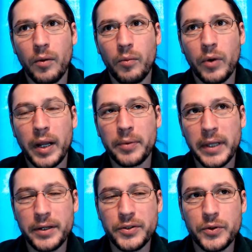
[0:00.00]
I
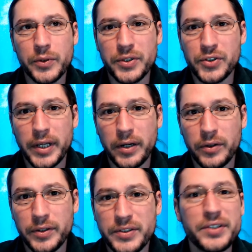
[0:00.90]
plan to do with this channel
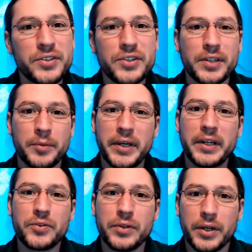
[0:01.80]
is this is just going to be an
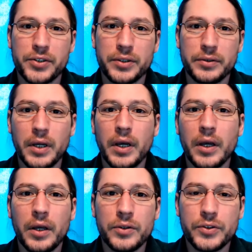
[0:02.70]
introduction
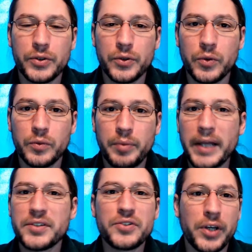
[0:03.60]
to
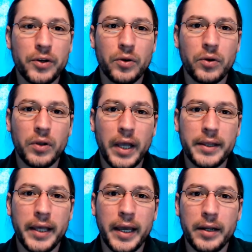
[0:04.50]
pets in general, and
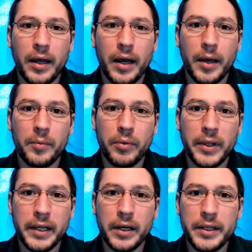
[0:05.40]
then I'm
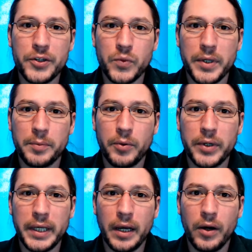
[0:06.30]
planning on each week
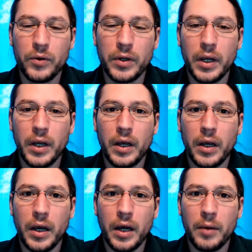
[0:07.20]
putting out
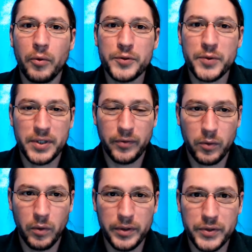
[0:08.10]
more specific
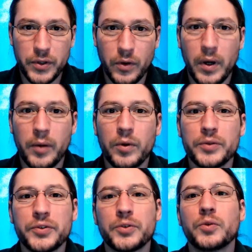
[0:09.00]
ones. So I will
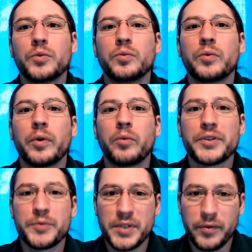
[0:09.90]
do one
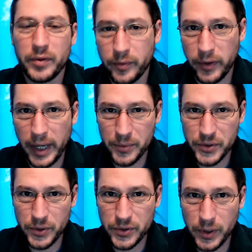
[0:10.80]
specifically for hamsters.